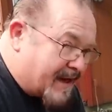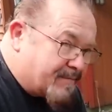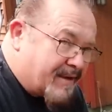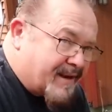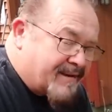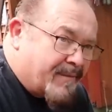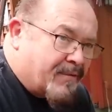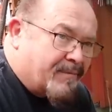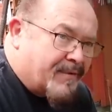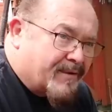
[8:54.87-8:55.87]
They
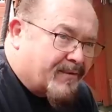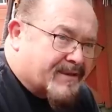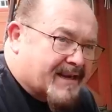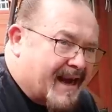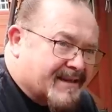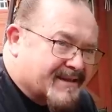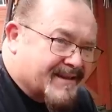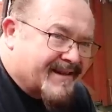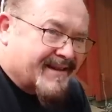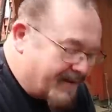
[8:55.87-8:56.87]
put me in Wisconsin.